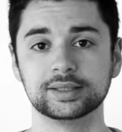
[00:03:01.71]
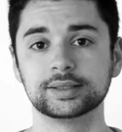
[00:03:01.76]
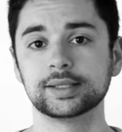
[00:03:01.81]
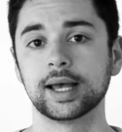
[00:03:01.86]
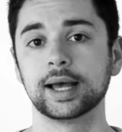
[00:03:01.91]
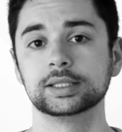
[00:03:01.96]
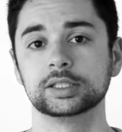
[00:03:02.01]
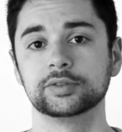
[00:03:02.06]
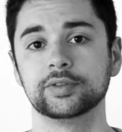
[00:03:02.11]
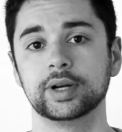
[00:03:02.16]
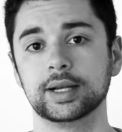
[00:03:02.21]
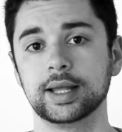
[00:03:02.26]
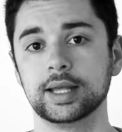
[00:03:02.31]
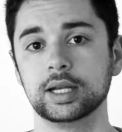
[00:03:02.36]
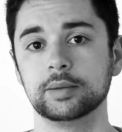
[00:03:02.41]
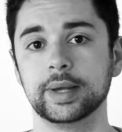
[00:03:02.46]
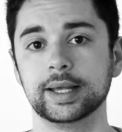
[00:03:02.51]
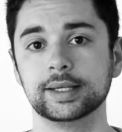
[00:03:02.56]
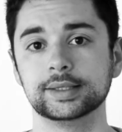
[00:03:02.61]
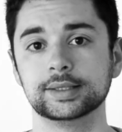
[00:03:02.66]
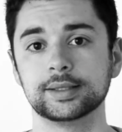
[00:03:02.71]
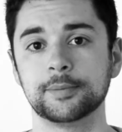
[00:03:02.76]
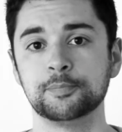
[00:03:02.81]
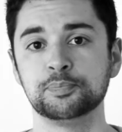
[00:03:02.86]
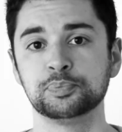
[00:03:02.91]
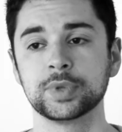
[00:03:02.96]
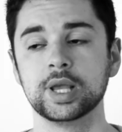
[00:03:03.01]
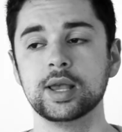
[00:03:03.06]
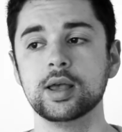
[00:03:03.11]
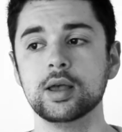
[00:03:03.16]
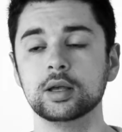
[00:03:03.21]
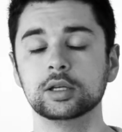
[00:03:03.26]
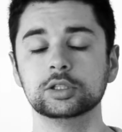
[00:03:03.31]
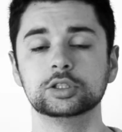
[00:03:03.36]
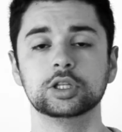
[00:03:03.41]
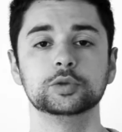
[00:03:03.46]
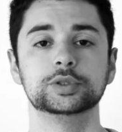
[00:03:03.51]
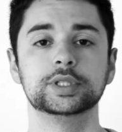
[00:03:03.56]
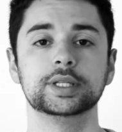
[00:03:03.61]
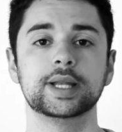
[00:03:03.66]
the size of our database.
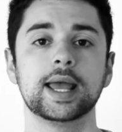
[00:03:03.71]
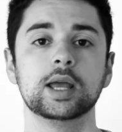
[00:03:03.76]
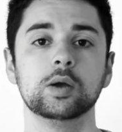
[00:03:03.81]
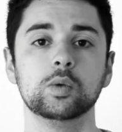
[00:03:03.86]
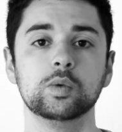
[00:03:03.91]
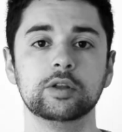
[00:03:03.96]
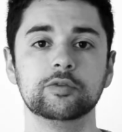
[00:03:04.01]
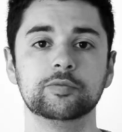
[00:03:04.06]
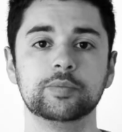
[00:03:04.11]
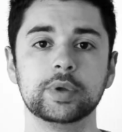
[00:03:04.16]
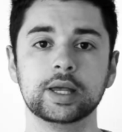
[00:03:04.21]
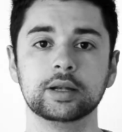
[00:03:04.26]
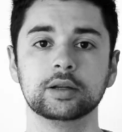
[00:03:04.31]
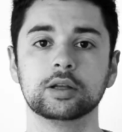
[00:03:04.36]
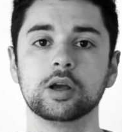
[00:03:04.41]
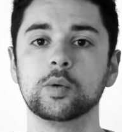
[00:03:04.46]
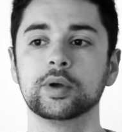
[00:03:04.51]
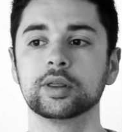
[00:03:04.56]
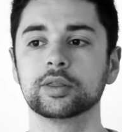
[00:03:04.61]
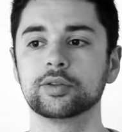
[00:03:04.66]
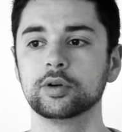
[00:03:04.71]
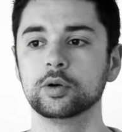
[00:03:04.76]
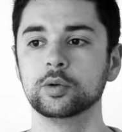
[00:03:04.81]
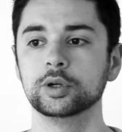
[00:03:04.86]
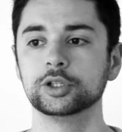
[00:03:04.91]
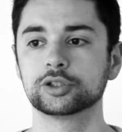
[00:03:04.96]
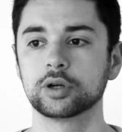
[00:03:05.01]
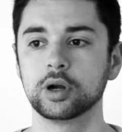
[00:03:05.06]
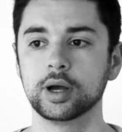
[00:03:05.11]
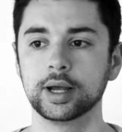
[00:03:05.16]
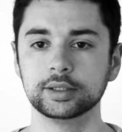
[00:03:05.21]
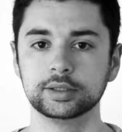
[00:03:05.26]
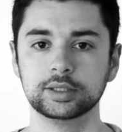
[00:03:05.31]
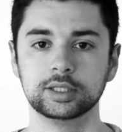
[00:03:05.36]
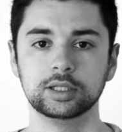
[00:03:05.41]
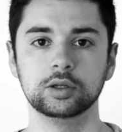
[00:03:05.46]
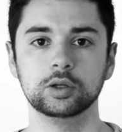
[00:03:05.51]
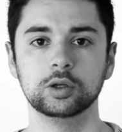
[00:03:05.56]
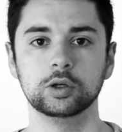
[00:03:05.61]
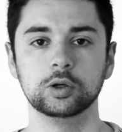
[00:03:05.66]
So today we've been going through and trying
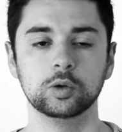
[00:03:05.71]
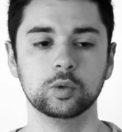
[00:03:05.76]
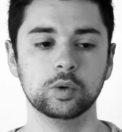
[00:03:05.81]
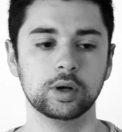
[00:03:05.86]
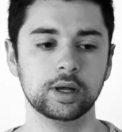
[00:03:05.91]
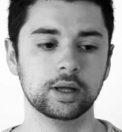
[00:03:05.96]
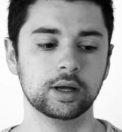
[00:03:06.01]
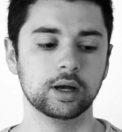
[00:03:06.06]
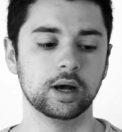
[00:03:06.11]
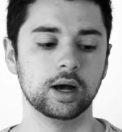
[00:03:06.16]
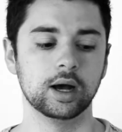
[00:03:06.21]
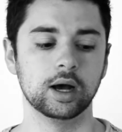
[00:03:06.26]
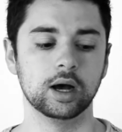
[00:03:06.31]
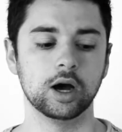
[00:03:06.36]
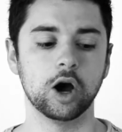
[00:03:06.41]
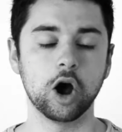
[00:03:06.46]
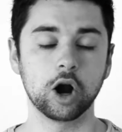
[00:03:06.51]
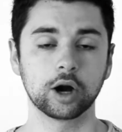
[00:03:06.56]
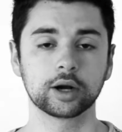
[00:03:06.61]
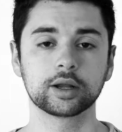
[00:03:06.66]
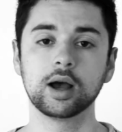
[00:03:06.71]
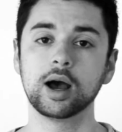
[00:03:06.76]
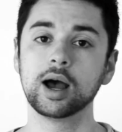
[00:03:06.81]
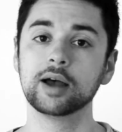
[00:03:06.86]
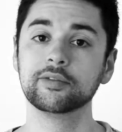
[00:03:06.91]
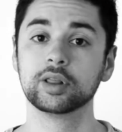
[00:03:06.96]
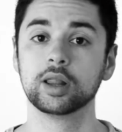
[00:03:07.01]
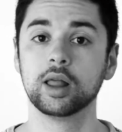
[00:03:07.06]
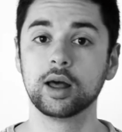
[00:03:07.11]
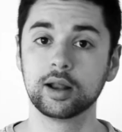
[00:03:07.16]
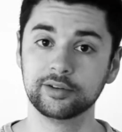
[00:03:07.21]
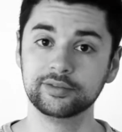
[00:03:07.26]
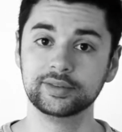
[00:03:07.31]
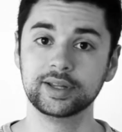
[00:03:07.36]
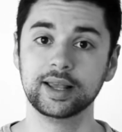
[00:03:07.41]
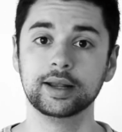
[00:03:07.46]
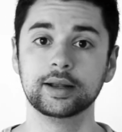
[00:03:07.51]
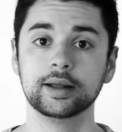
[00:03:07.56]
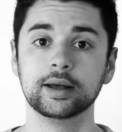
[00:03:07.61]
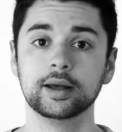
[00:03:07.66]
to archive a lot of
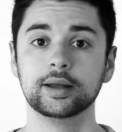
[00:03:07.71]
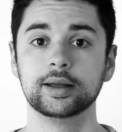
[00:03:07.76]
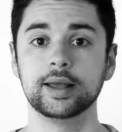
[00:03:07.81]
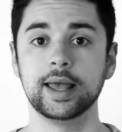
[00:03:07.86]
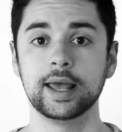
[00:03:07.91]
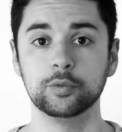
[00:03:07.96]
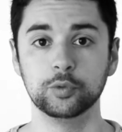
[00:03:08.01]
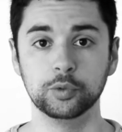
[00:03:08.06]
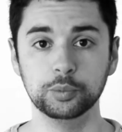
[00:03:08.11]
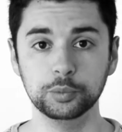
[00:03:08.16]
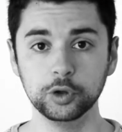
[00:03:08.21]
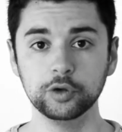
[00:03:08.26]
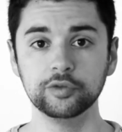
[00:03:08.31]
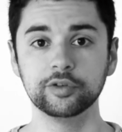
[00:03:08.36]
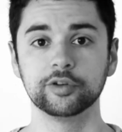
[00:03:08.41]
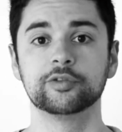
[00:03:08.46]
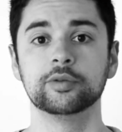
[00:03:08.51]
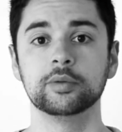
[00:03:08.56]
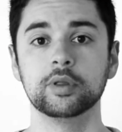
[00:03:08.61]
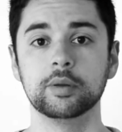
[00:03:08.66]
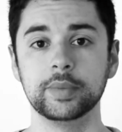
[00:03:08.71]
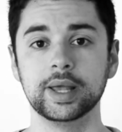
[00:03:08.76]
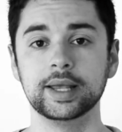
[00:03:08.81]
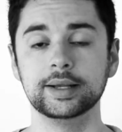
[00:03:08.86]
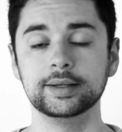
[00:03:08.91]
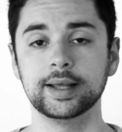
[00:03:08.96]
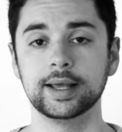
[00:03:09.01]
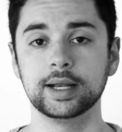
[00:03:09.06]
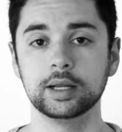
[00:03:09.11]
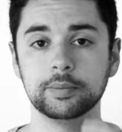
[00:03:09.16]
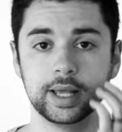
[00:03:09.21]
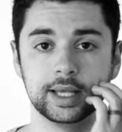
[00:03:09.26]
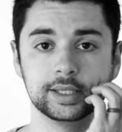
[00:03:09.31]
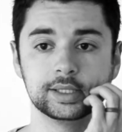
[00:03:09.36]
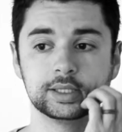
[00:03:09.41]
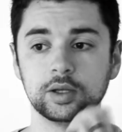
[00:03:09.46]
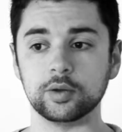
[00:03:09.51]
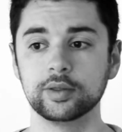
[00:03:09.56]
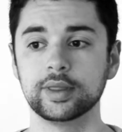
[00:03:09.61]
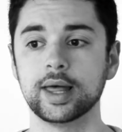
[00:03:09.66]
data and remove it from the main database
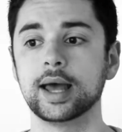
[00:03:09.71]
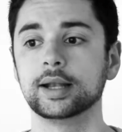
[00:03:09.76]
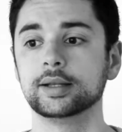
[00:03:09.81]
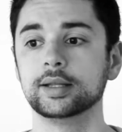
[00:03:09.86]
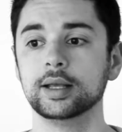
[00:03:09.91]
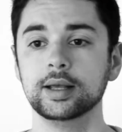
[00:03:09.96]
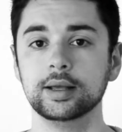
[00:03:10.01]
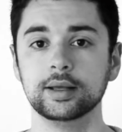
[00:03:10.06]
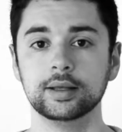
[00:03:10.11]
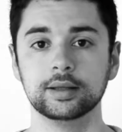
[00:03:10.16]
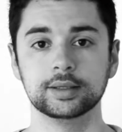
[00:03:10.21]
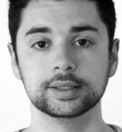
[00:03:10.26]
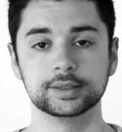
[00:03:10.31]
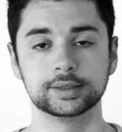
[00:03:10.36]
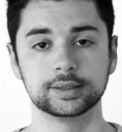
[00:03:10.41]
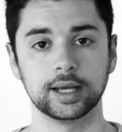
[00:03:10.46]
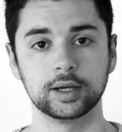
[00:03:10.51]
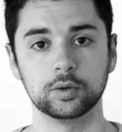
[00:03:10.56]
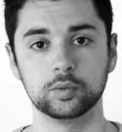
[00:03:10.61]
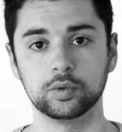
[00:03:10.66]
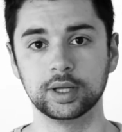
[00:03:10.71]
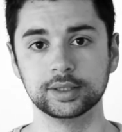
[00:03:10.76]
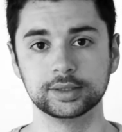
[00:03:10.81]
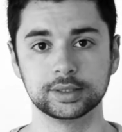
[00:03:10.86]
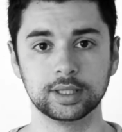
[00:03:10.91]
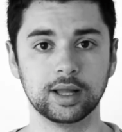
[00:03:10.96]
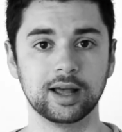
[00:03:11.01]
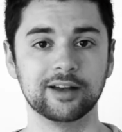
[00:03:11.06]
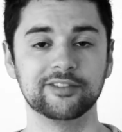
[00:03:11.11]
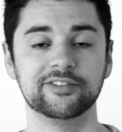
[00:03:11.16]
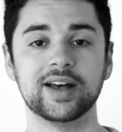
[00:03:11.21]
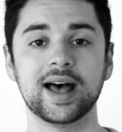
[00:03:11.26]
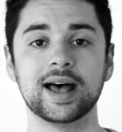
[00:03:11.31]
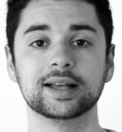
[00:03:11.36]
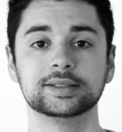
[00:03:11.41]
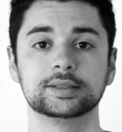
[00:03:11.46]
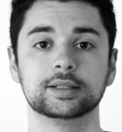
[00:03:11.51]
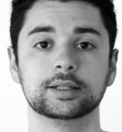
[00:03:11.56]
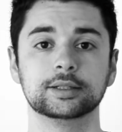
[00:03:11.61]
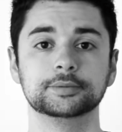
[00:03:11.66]
so that the site runs a lot
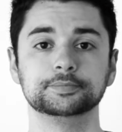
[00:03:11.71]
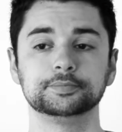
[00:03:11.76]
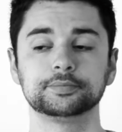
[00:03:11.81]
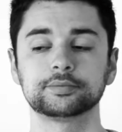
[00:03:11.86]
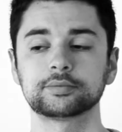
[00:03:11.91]
faster.